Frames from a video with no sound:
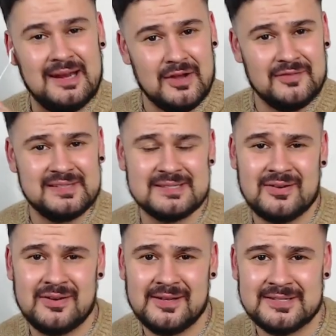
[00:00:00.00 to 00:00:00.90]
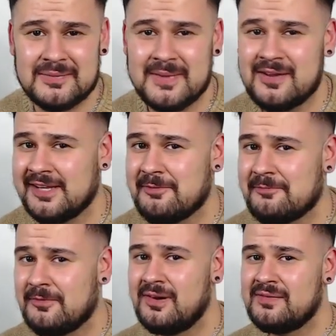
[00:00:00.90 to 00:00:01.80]
I love these girls. Oh my god, I'm
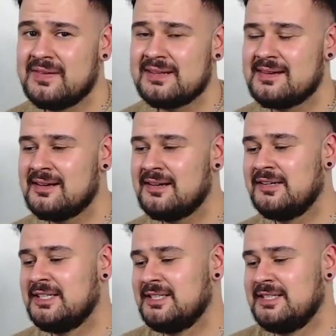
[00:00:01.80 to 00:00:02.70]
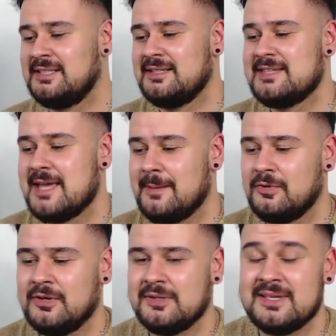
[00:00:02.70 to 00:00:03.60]
following their
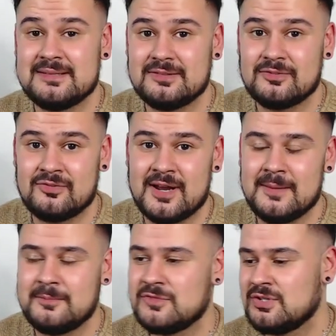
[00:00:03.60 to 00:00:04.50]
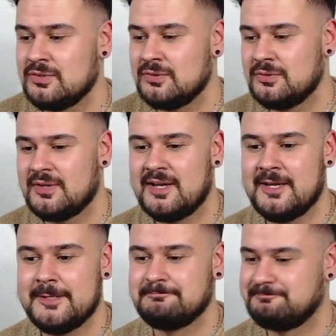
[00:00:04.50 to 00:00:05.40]
them on Instagram too.
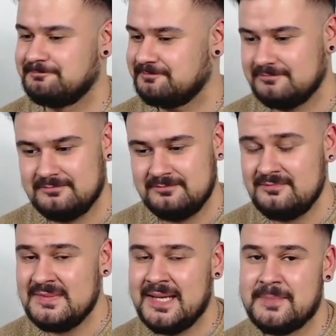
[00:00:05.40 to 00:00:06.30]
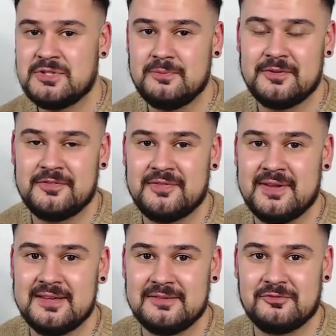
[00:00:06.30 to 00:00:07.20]
I'm I'm super
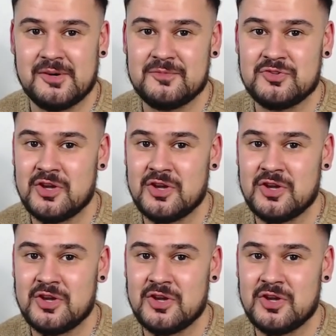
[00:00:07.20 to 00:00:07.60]
fan from